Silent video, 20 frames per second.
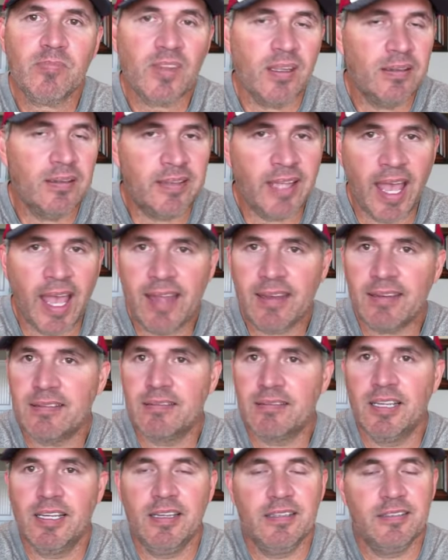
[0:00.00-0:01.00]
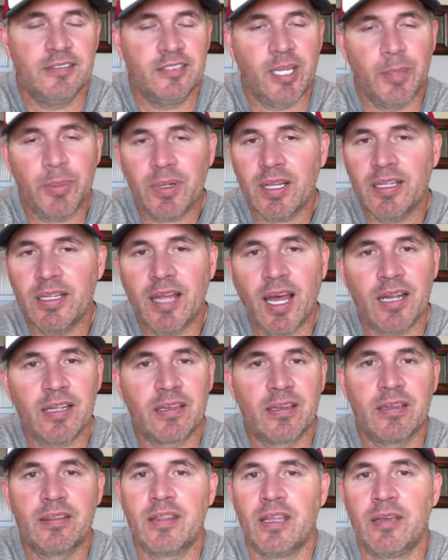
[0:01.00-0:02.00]
Debt, typically not a
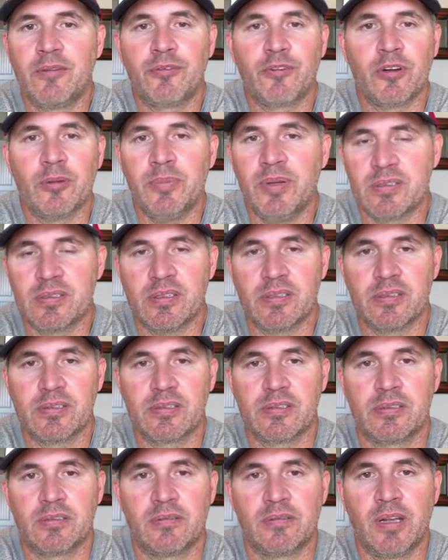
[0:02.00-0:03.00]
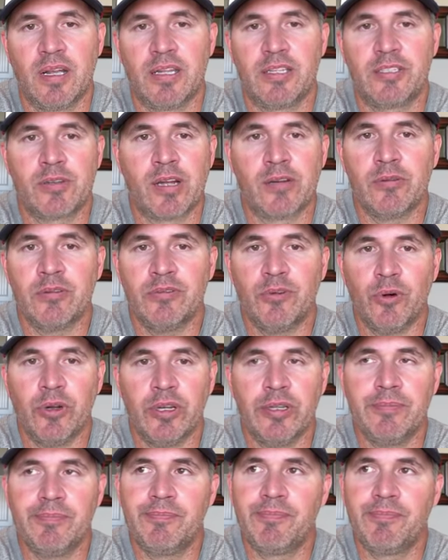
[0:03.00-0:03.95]
good thing for a business, right? Try to avoid it.